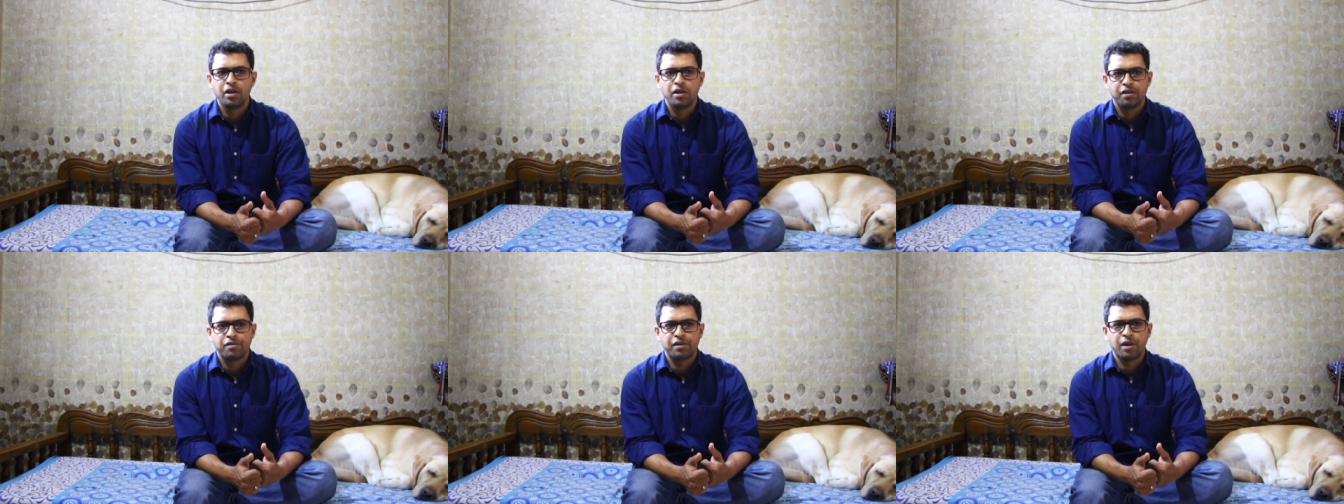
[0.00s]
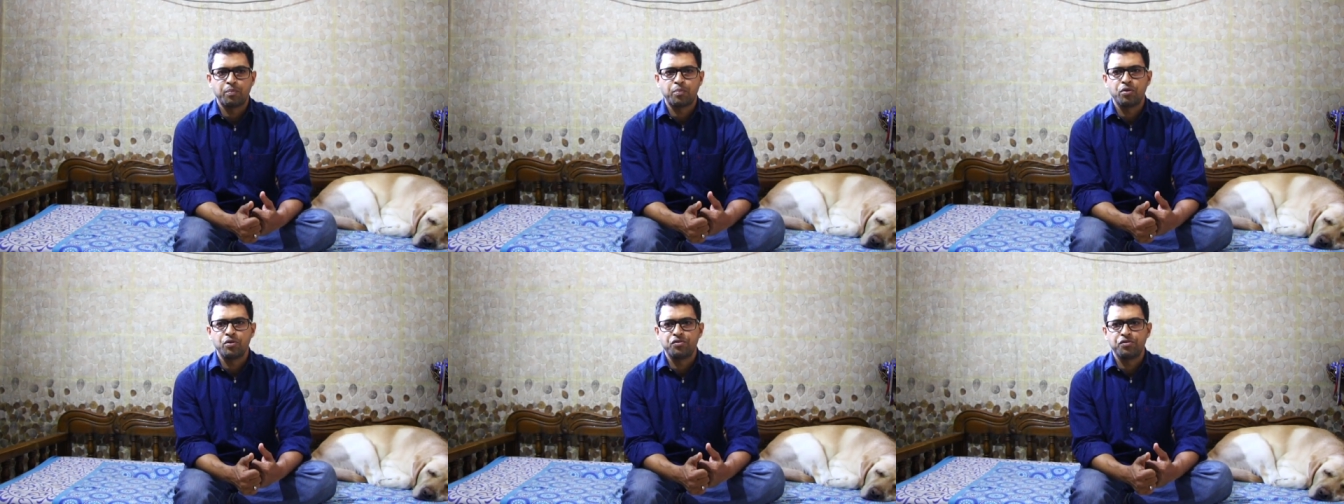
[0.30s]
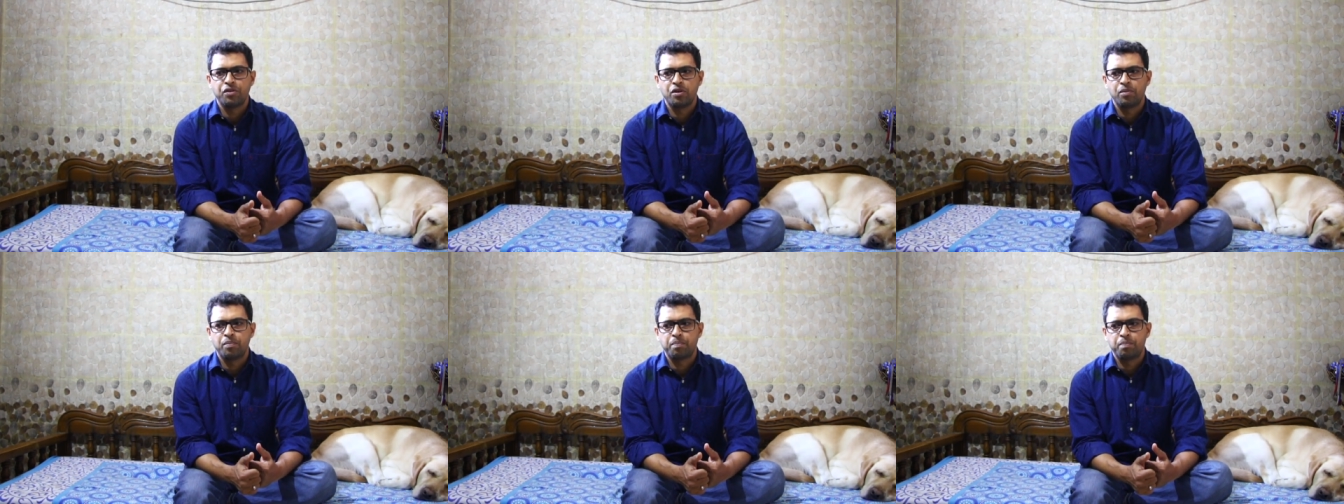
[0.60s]
Suppose
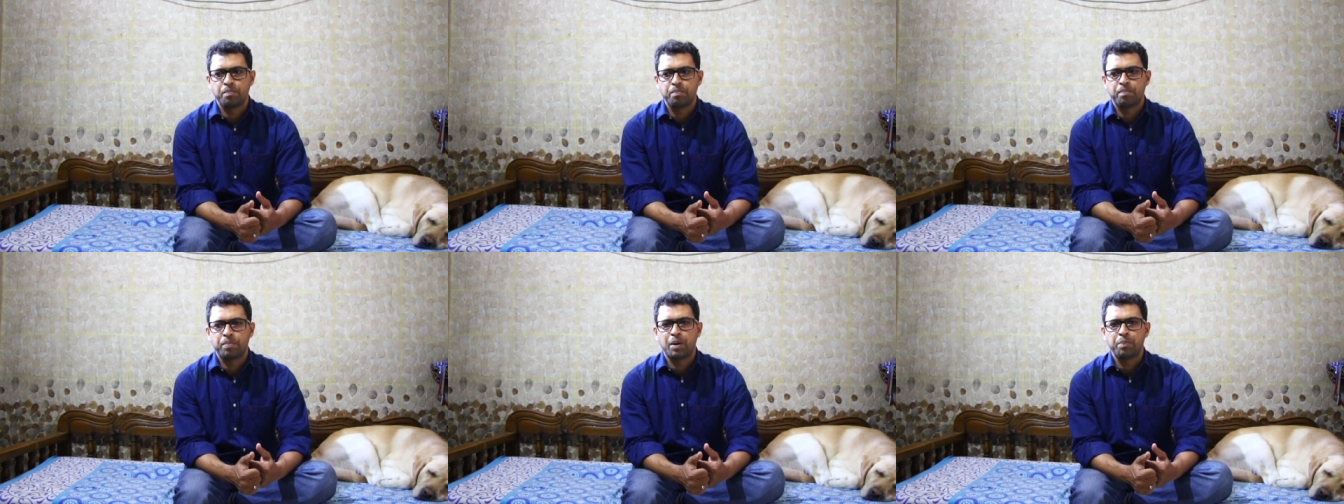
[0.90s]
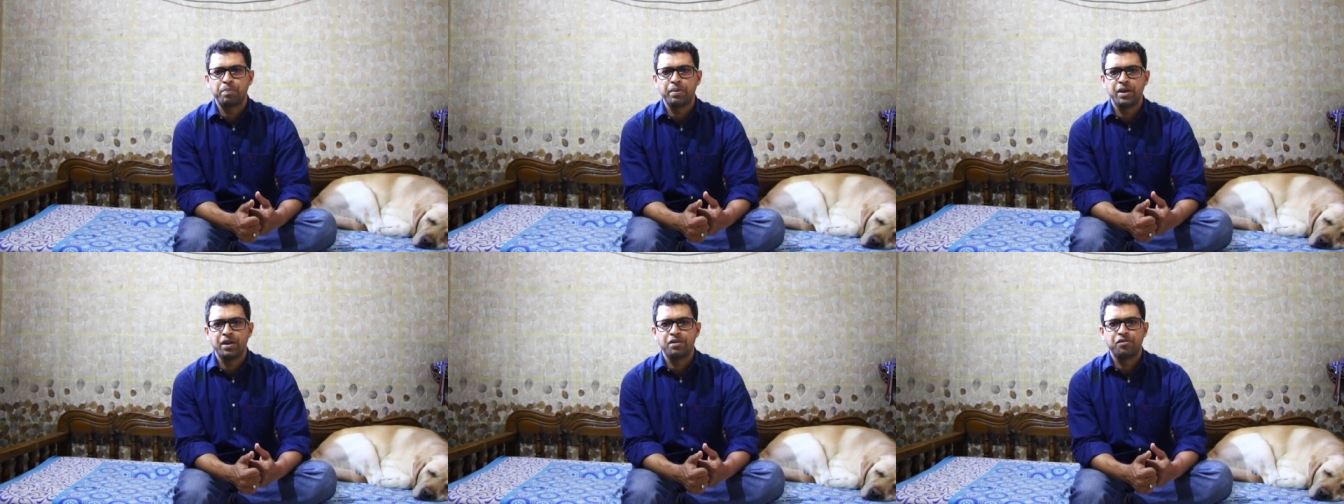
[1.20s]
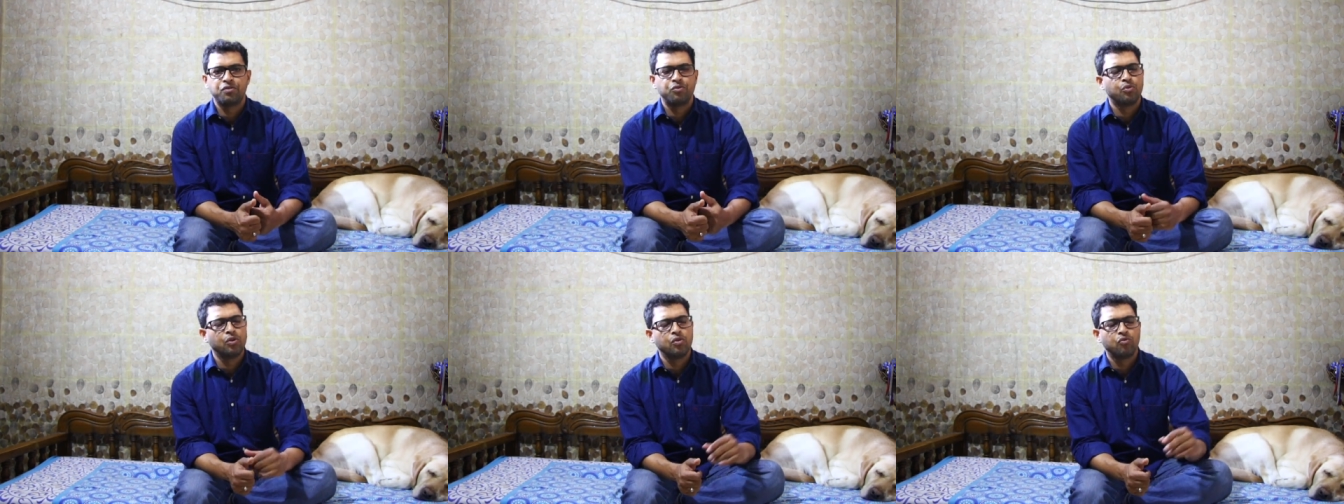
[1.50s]
your puppy
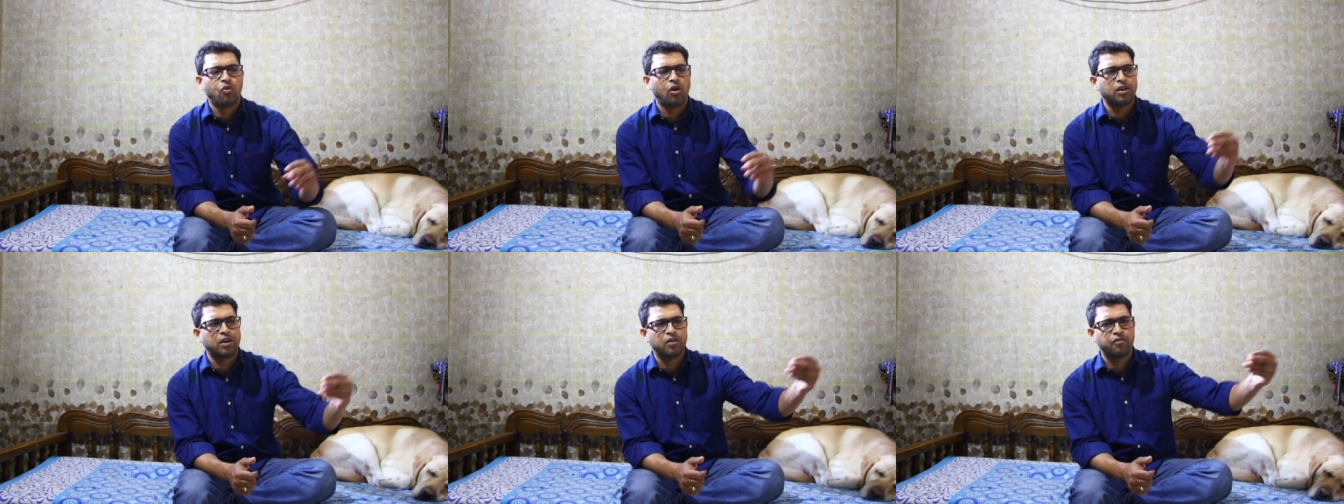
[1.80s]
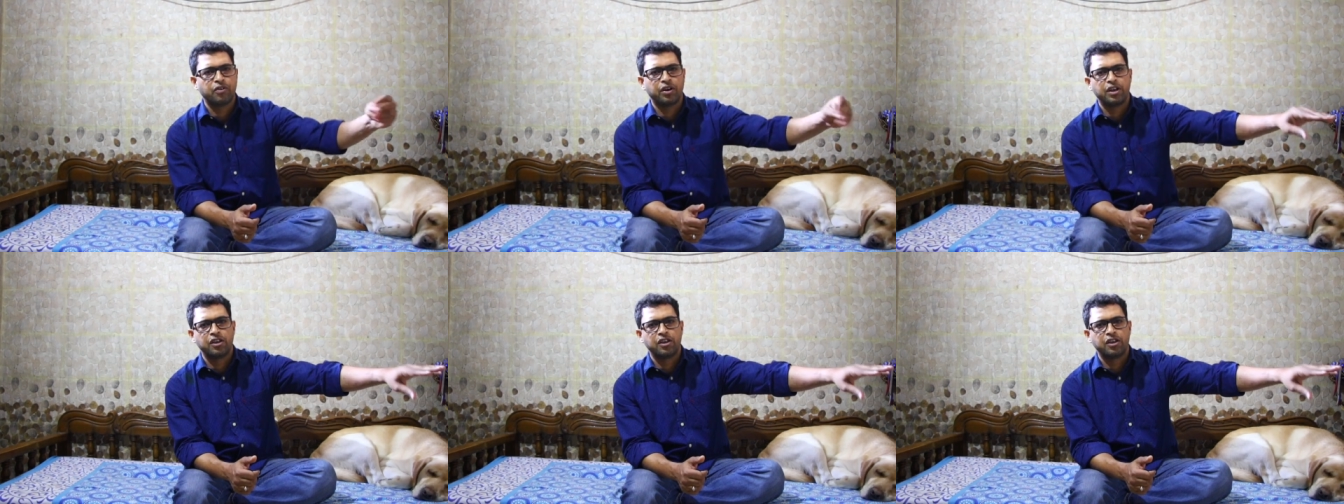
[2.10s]
is doing whatever,